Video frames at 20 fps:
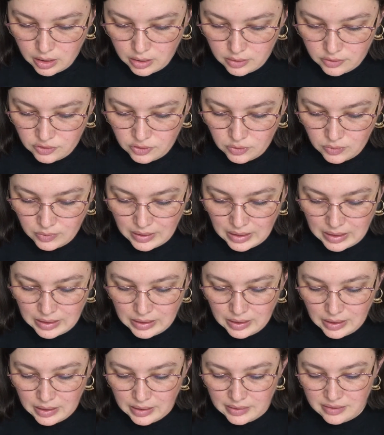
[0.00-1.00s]
so
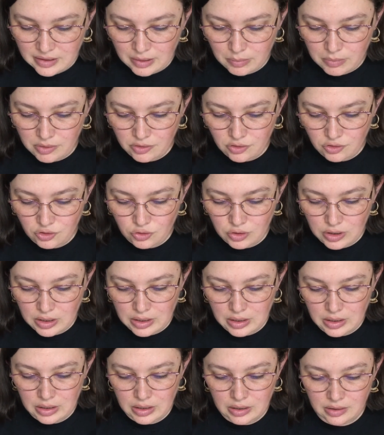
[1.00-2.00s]
then I
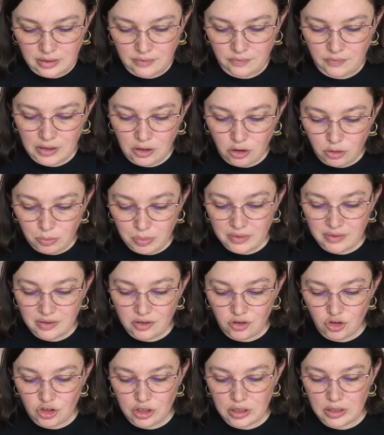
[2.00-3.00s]
demonstrated the finger
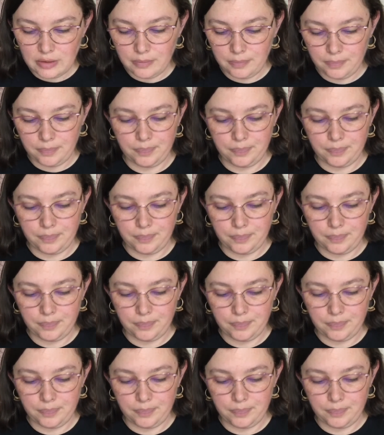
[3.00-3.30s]
position.